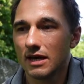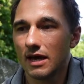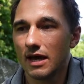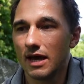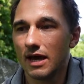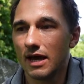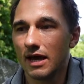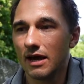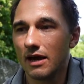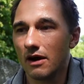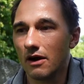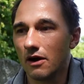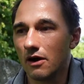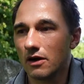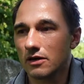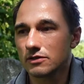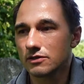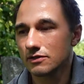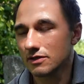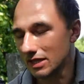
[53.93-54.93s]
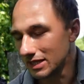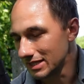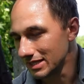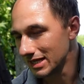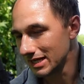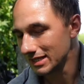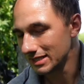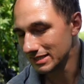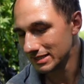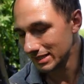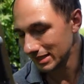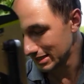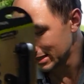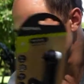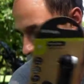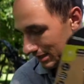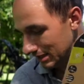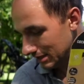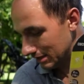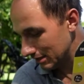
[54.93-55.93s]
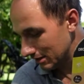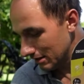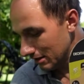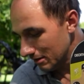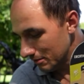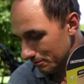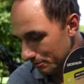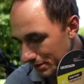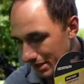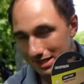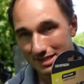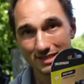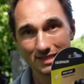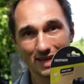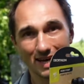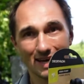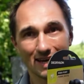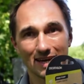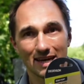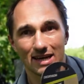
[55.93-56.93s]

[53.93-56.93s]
116 psi.